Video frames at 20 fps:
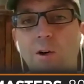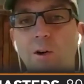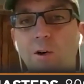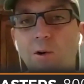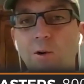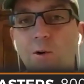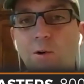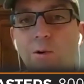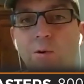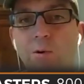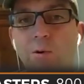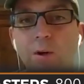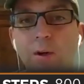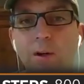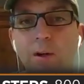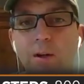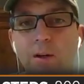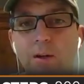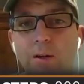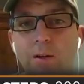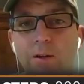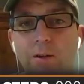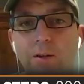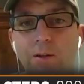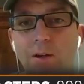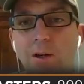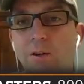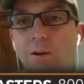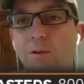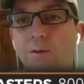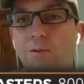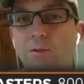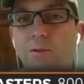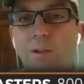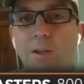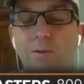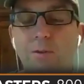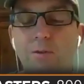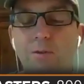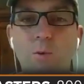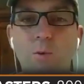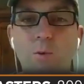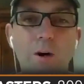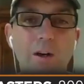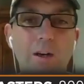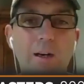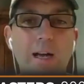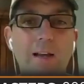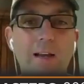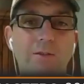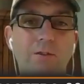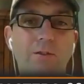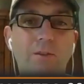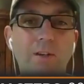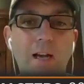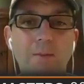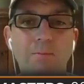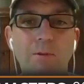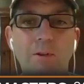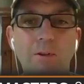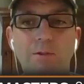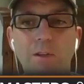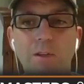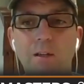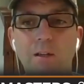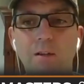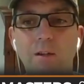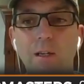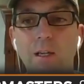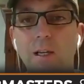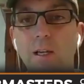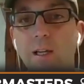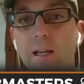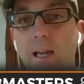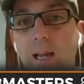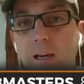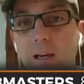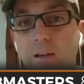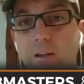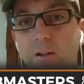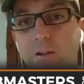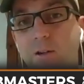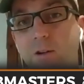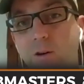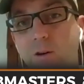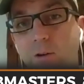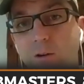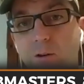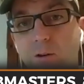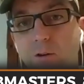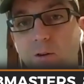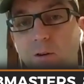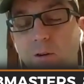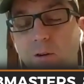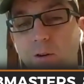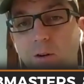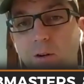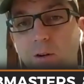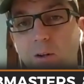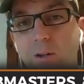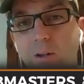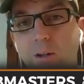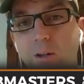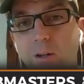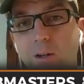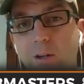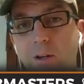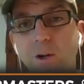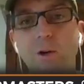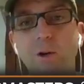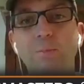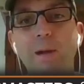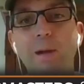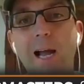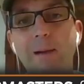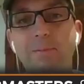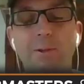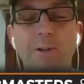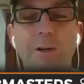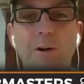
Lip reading: Who knows this? Where did I type this in? Into Google. Who mapped the